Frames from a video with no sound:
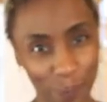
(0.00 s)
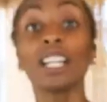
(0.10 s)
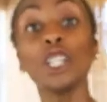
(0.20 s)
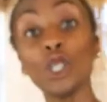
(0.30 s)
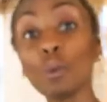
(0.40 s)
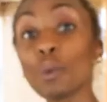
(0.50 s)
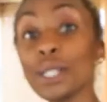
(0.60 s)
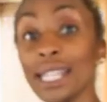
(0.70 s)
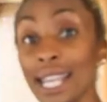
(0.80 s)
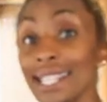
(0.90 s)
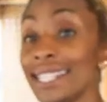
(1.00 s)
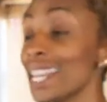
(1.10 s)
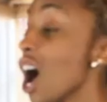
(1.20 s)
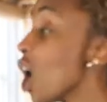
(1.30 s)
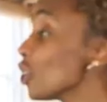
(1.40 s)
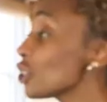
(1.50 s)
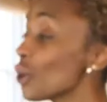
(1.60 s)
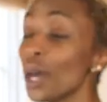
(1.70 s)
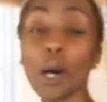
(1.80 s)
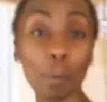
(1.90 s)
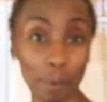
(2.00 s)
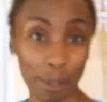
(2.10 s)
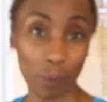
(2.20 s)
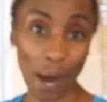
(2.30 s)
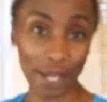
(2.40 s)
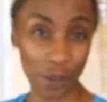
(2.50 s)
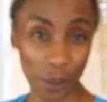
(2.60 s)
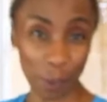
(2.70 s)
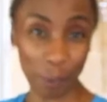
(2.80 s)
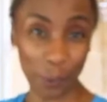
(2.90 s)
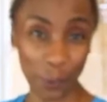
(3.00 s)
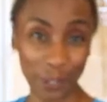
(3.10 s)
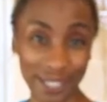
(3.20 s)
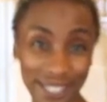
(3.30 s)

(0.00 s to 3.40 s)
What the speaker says: Could you pretend to also help me write on the board?